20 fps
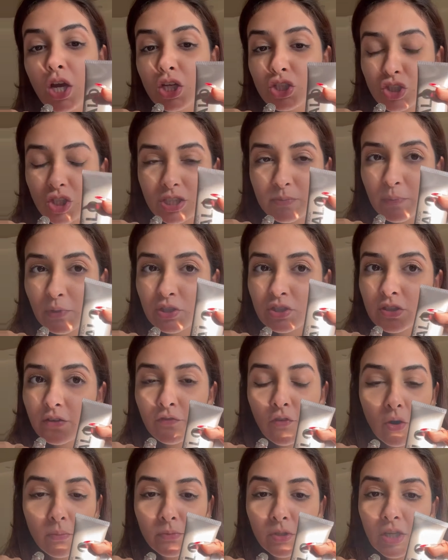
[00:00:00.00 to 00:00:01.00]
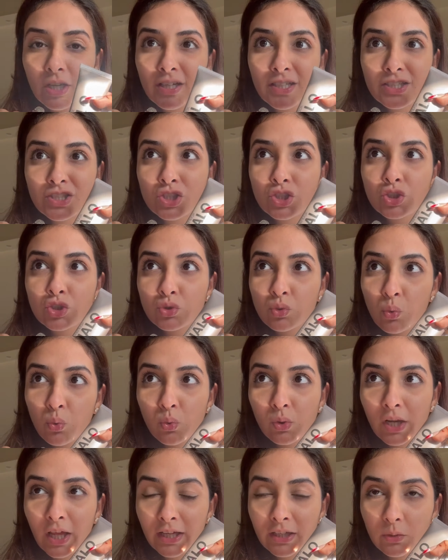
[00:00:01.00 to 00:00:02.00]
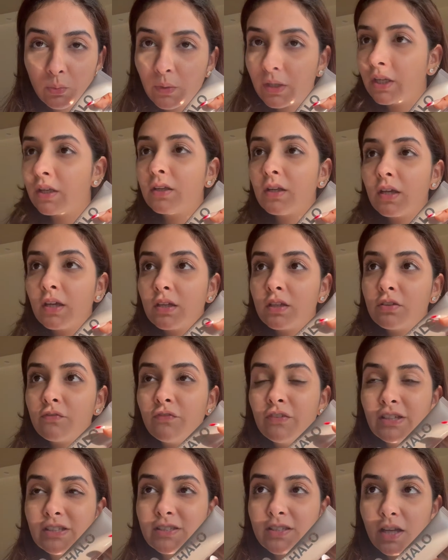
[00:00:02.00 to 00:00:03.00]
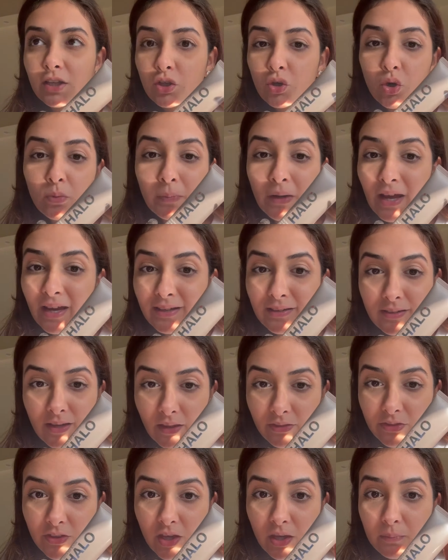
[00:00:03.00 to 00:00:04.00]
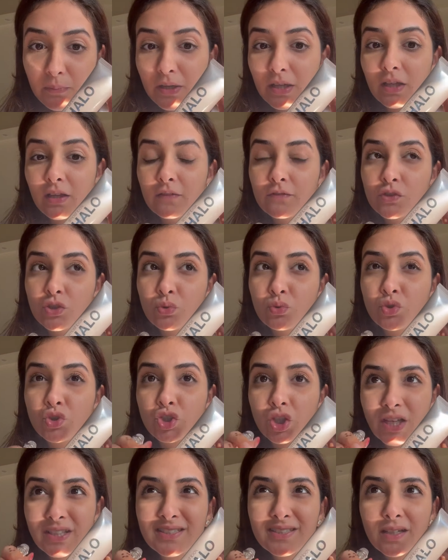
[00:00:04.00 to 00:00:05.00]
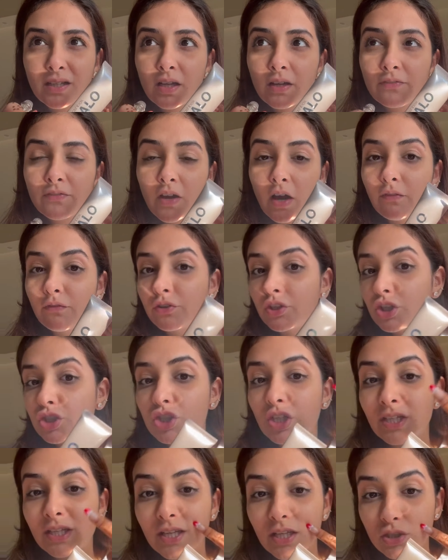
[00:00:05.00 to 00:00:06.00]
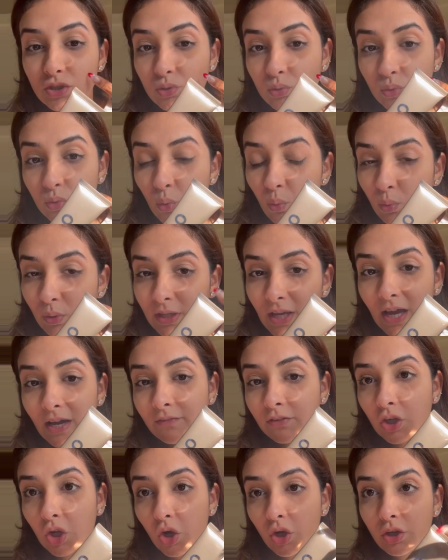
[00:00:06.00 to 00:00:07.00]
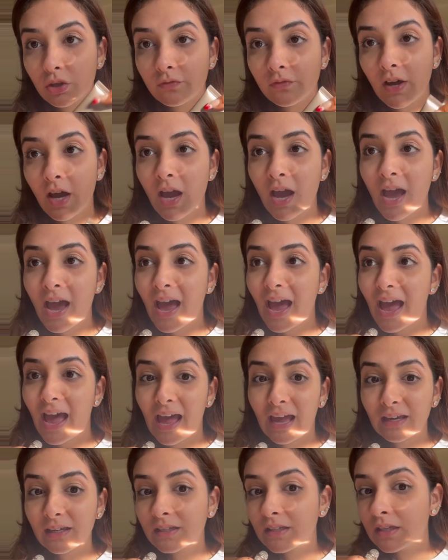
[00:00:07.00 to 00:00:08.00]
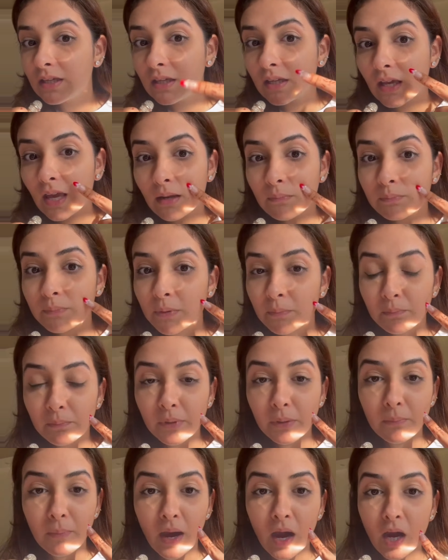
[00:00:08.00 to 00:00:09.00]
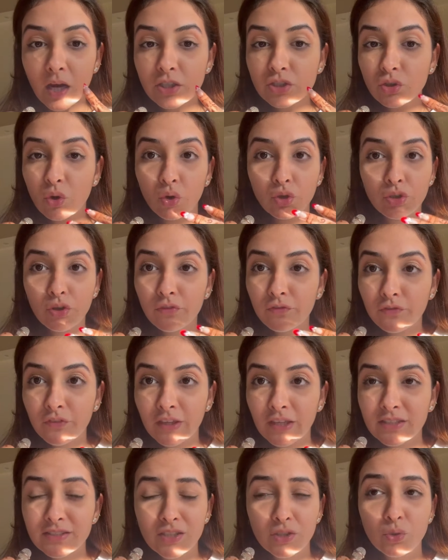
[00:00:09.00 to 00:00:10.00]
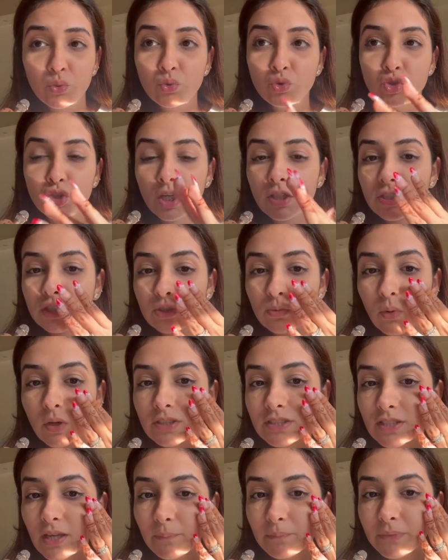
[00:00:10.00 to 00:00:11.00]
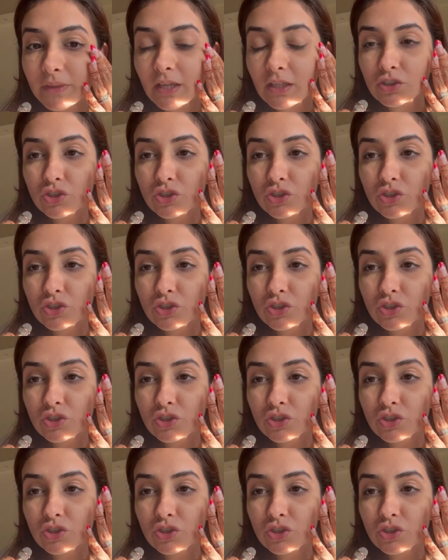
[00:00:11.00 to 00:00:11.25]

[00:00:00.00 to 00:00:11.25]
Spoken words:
Just because the formula is so lightweight, it feels like you're applying nothing, but it gives you just enough coverage in case you don't have a lot of acne and pimple marks on your face and you just want something